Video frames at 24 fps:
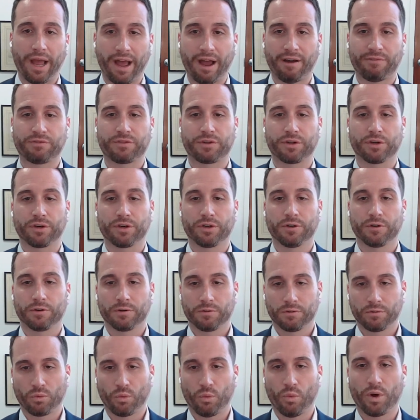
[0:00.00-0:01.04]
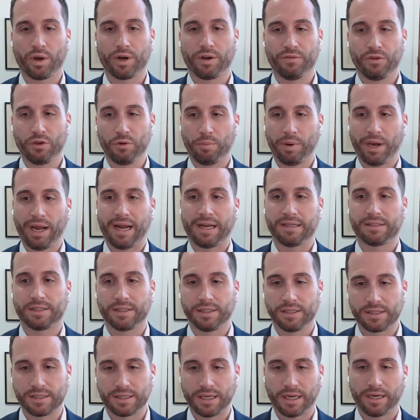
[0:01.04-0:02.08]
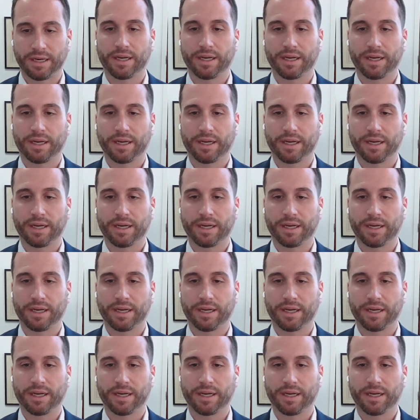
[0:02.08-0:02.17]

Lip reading: after one of you passes,